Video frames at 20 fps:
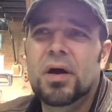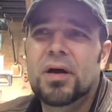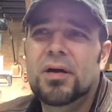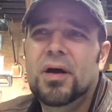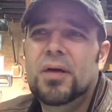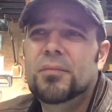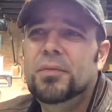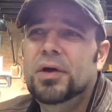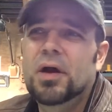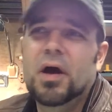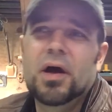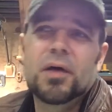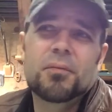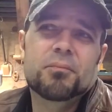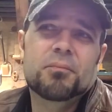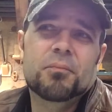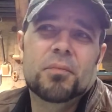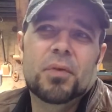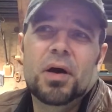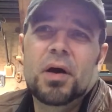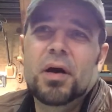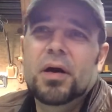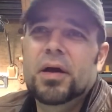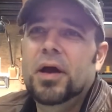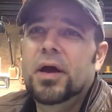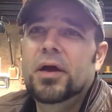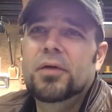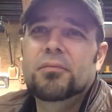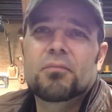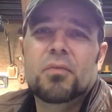I mean, I
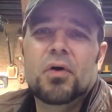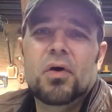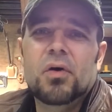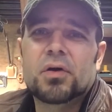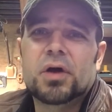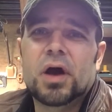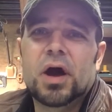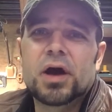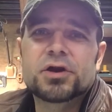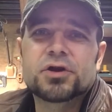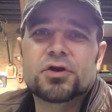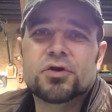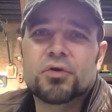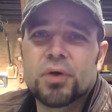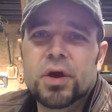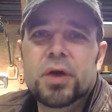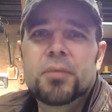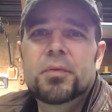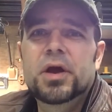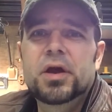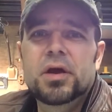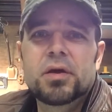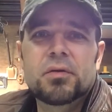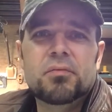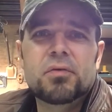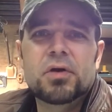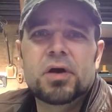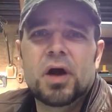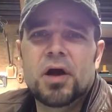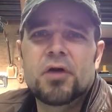ate all kinds of creamy
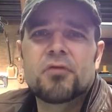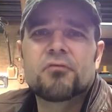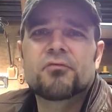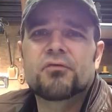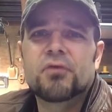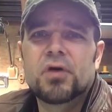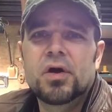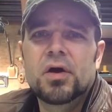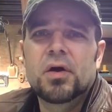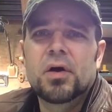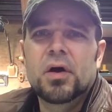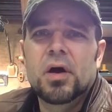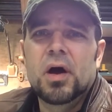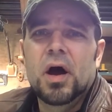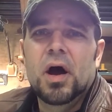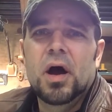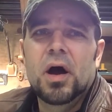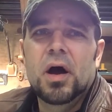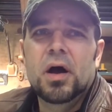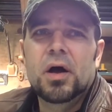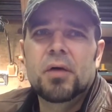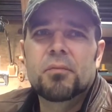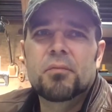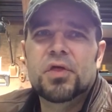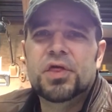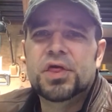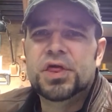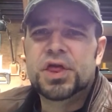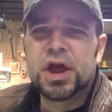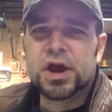kind of
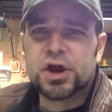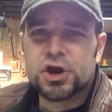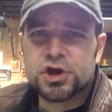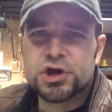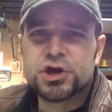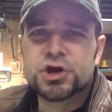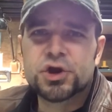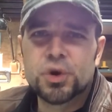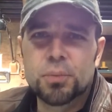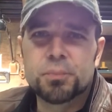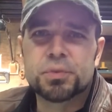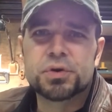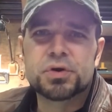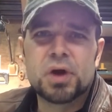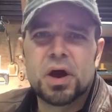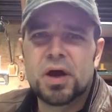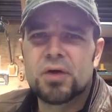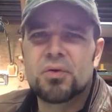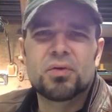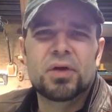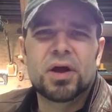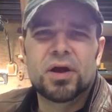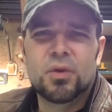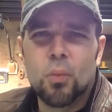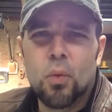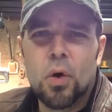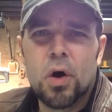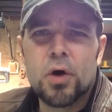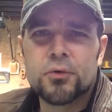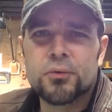thick soups. I don't like
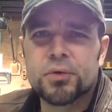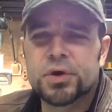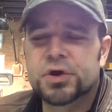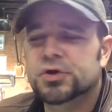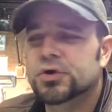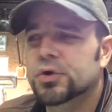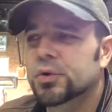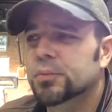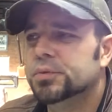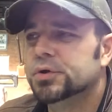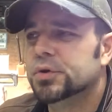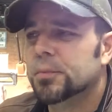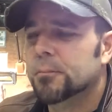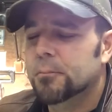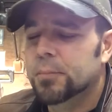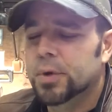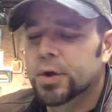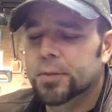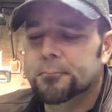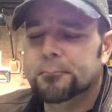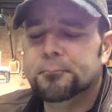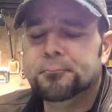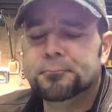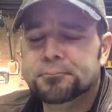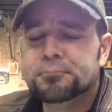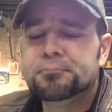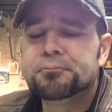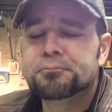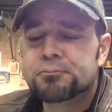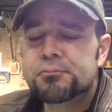watery soups, but
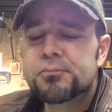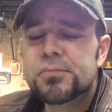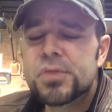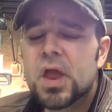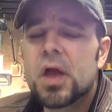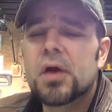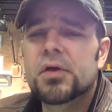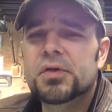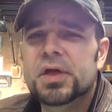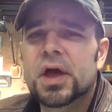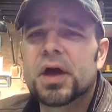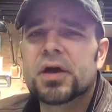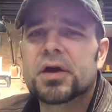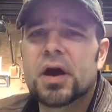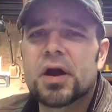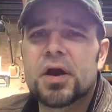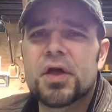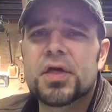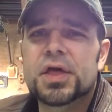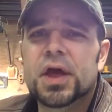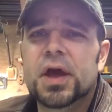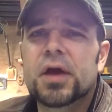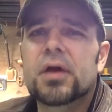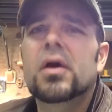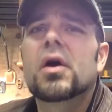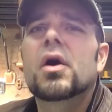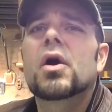that kind of thing.